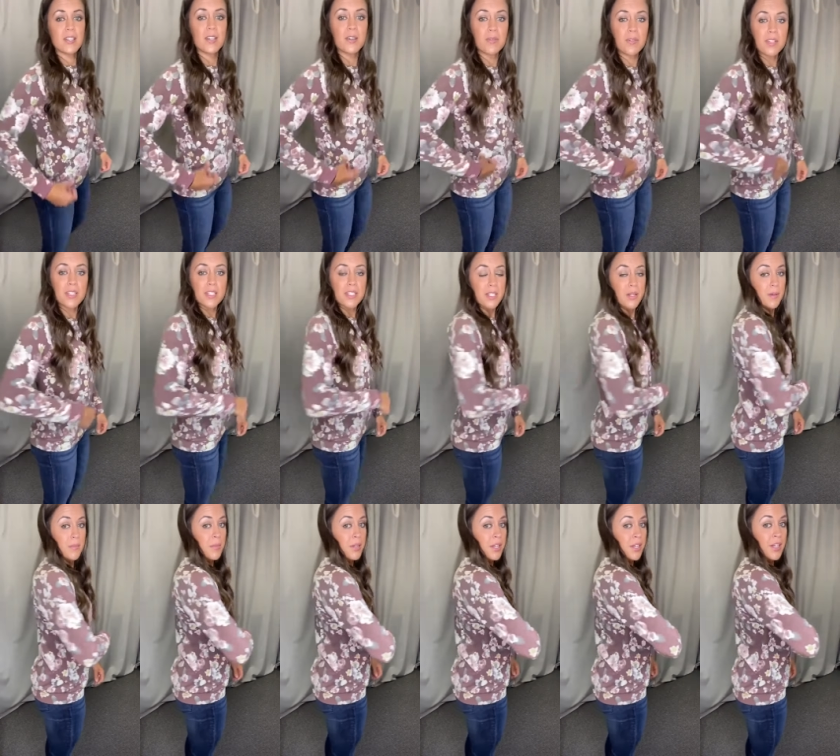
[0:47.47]
with some
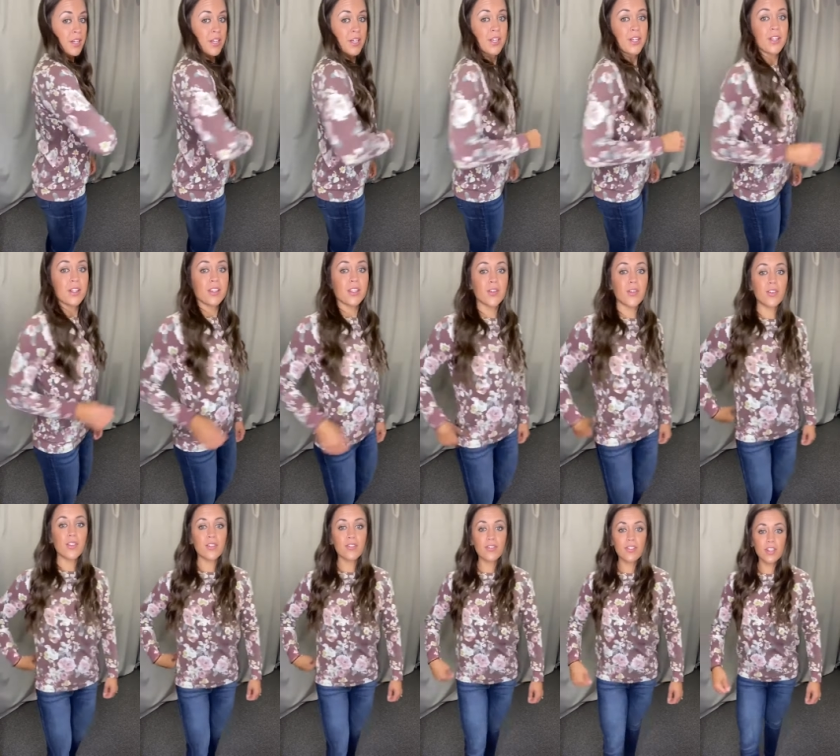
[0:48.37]

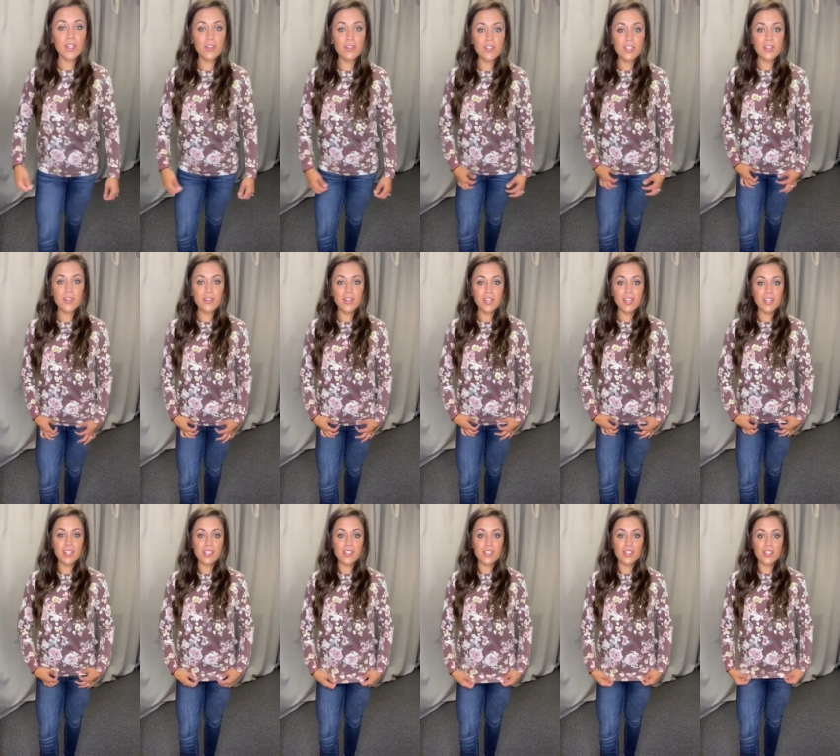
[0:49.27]
loose flow to it.
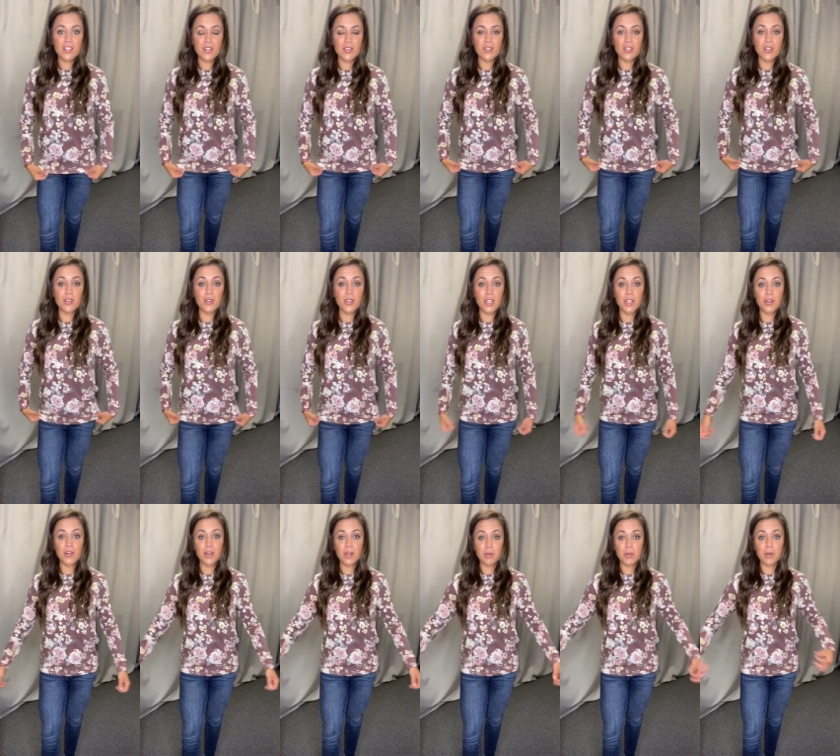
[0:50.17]
It's so cute.
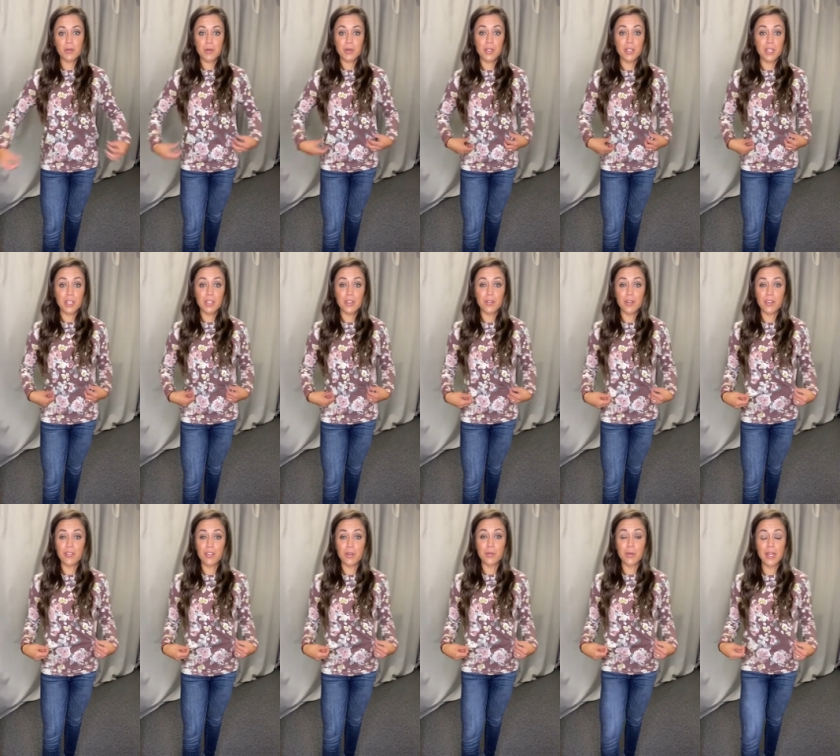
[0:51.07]
It'd be really cute if
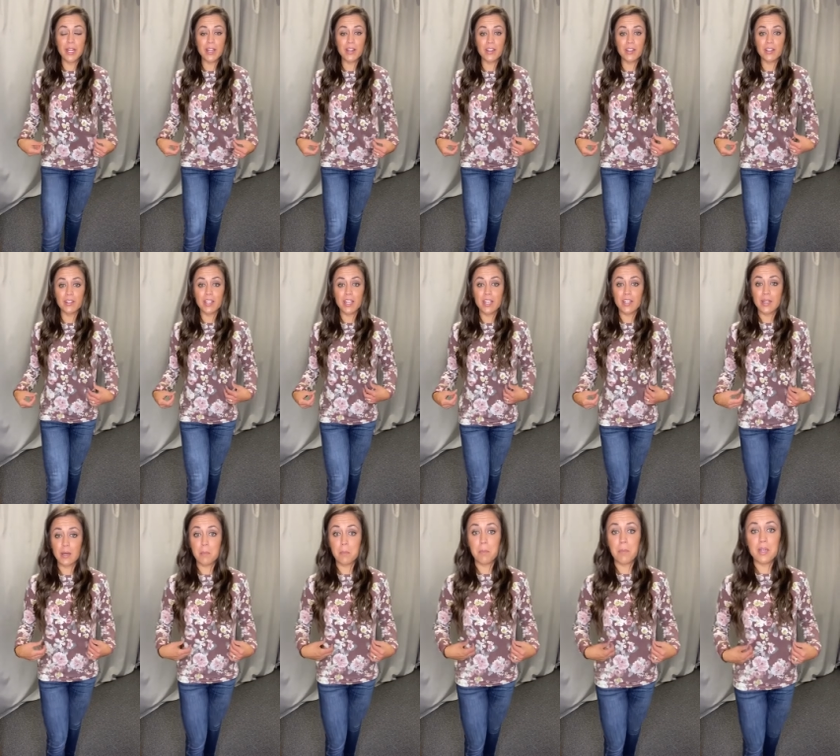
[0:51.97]
you paired a like
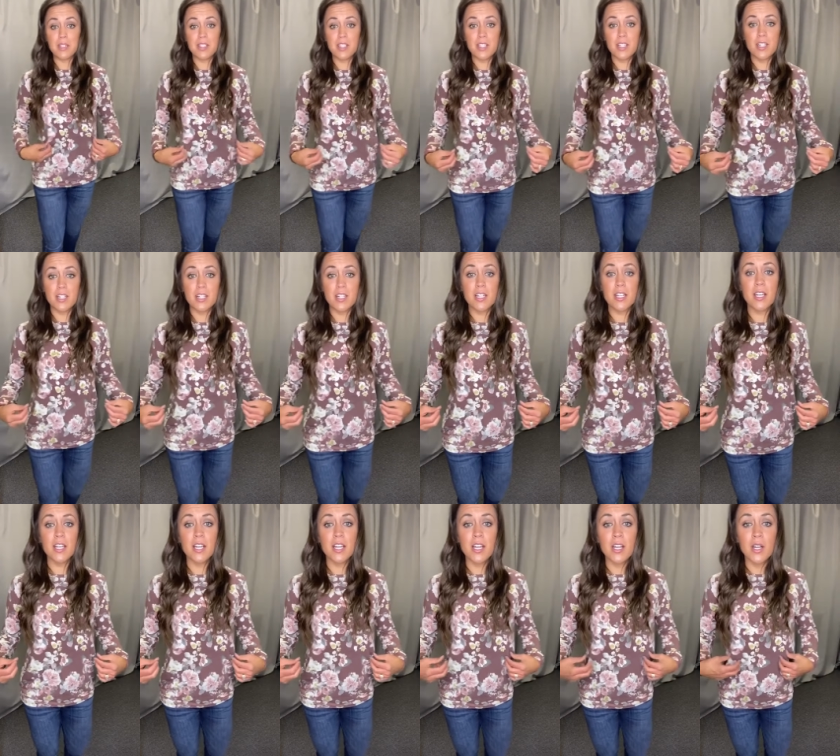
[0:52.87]
mustard
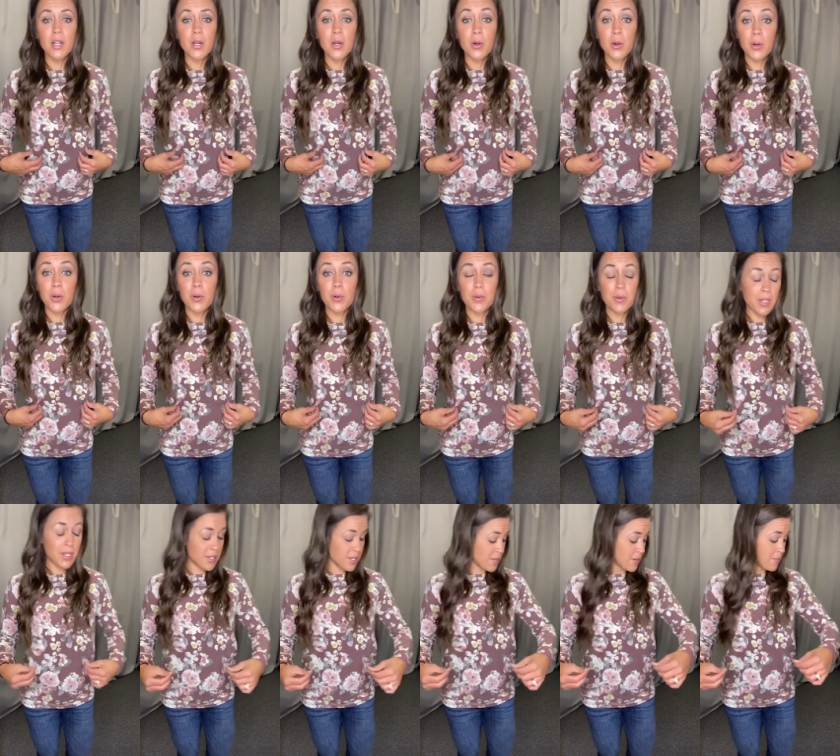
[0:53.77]
or
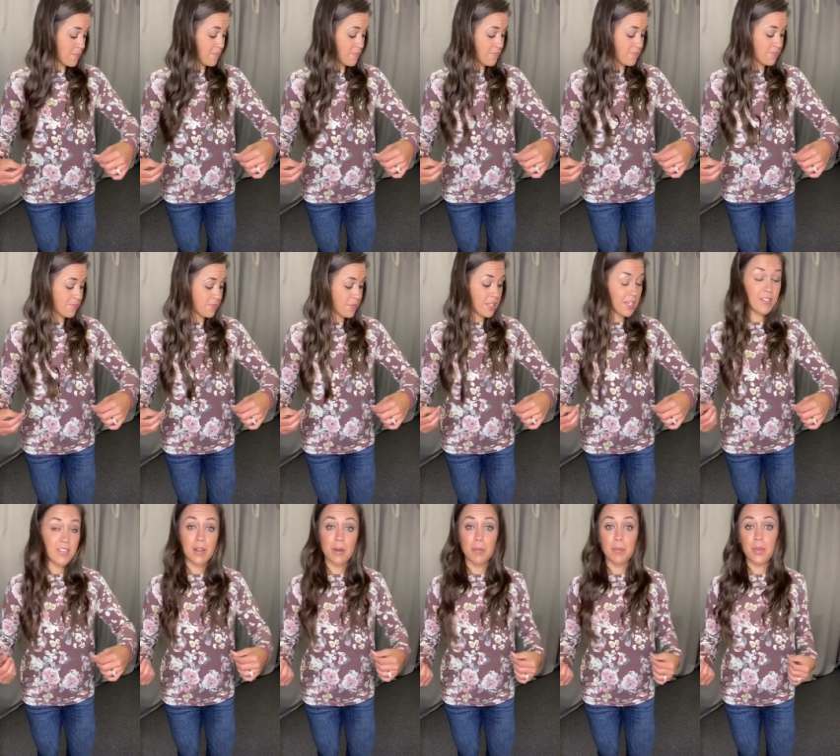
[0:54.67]

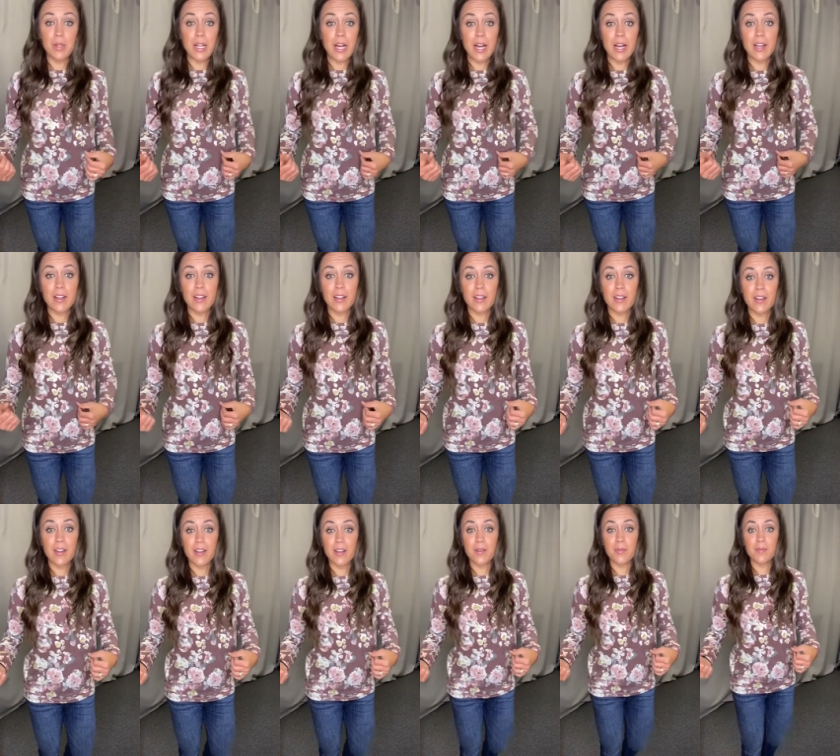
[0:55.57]
even a black
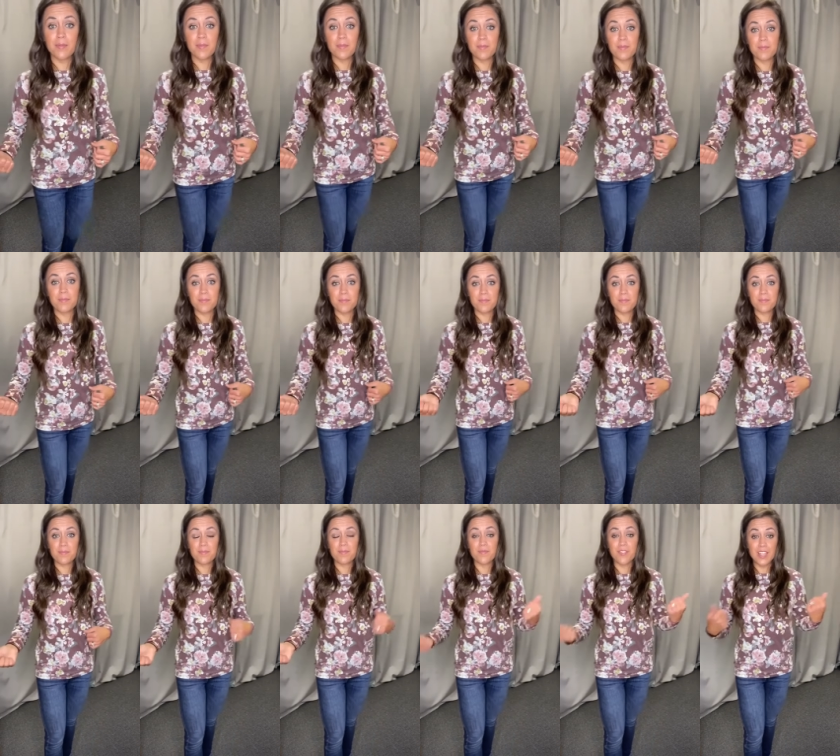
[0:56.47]

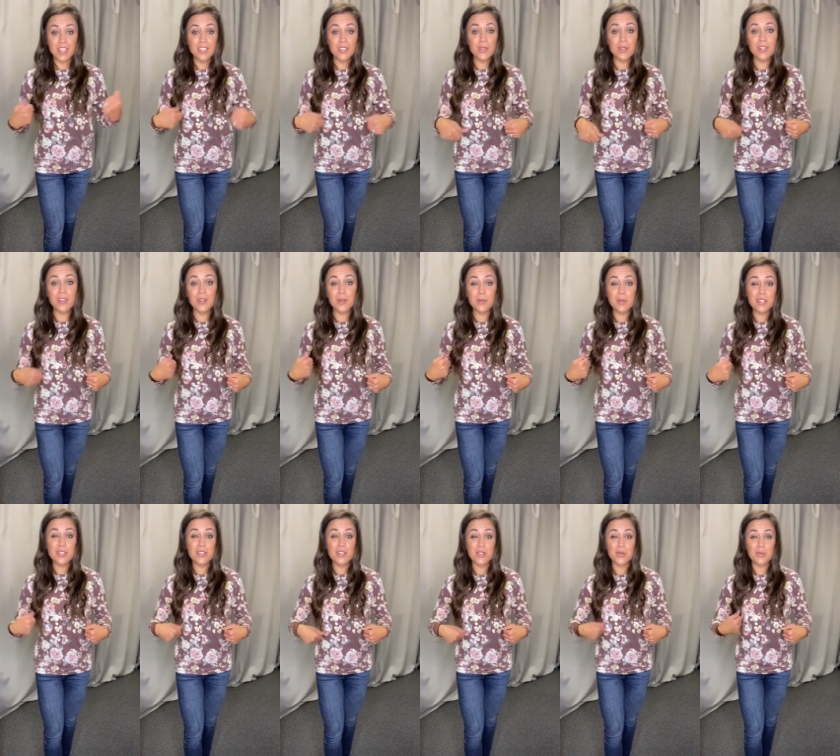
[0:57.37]
vest with it. It'd be
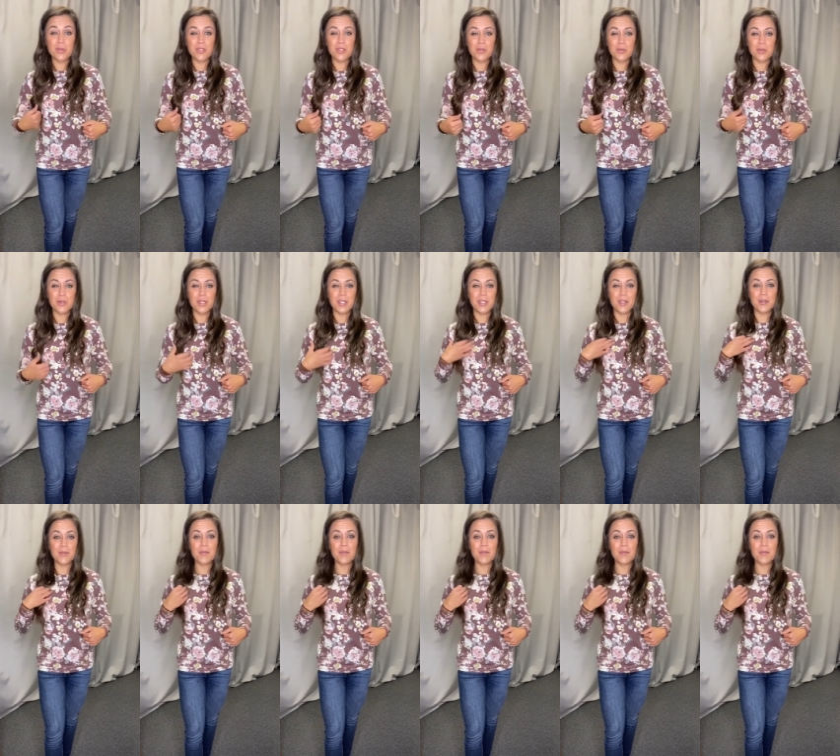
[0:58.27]
super cute.